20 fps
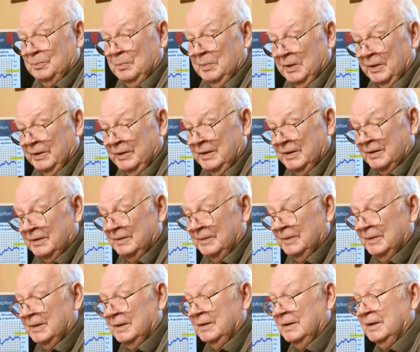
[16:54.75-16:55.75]

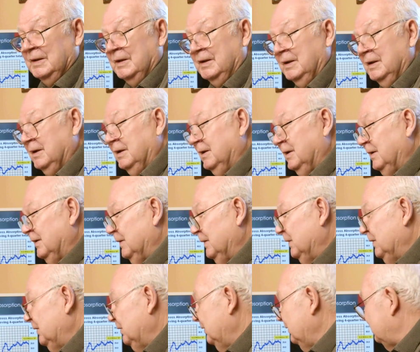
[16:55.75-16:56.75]
million
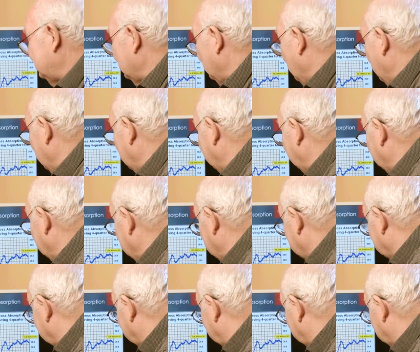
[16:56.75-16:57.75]
square
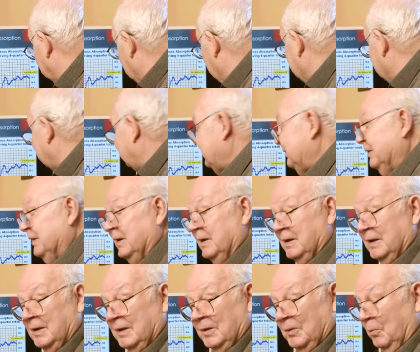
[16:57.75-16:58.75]
feet of space
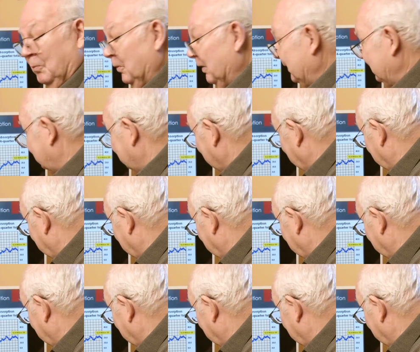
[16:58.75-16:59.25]
was